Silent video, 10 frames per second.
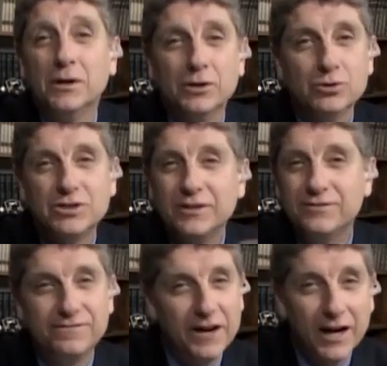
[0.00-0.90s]
You see
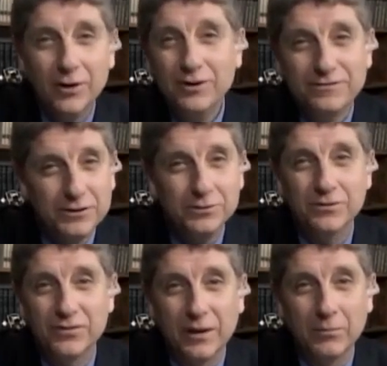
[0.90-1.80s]
very few
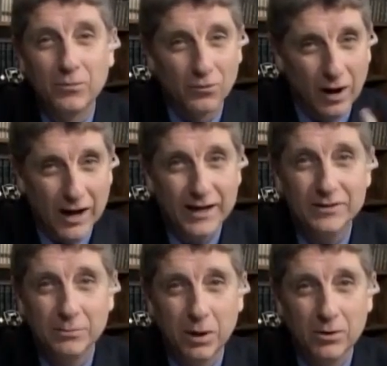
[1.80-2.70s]
of them rocking
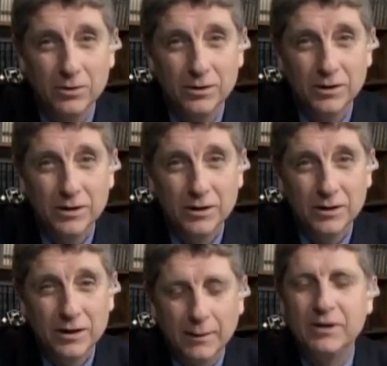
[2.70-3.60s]
the boat.
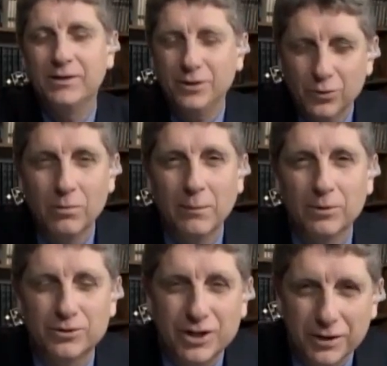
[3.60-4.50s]
I mean, you
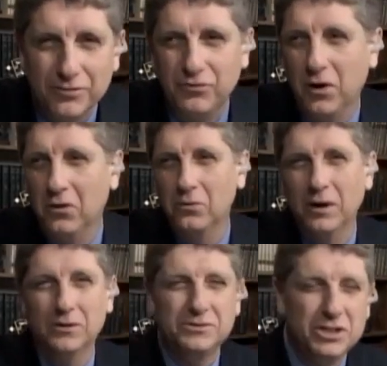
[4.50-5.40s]
remember Jerry
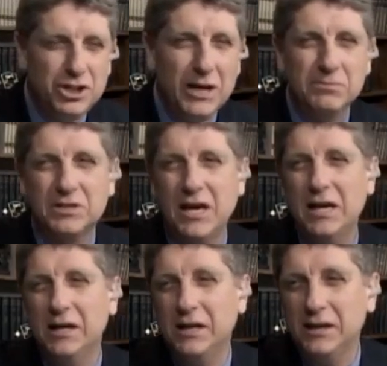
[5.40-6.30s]
Falwell, D. James
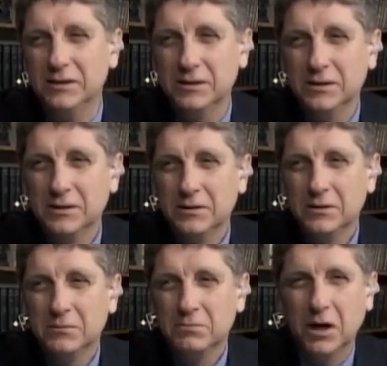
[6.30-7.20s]
Kennedy,
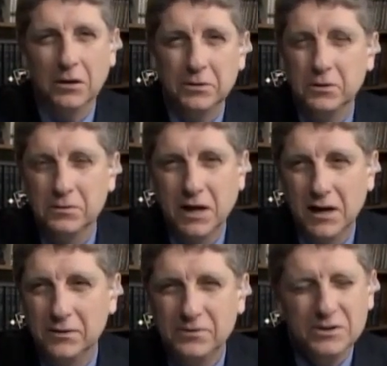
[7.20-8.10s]
Cardinal
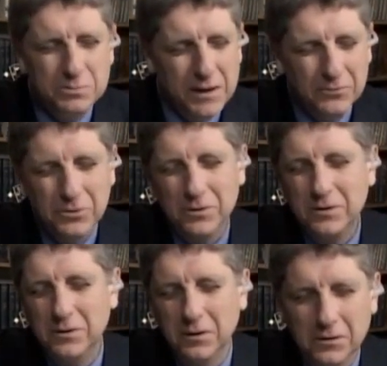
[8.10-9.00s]
O'Connor. These men were
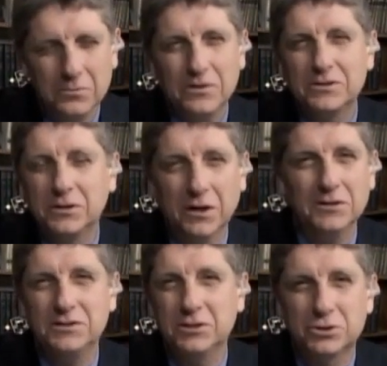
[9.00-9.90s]
always
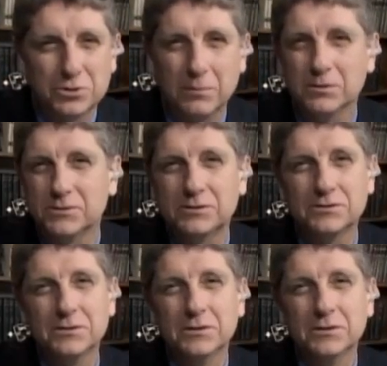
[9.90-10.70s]
causing troubles.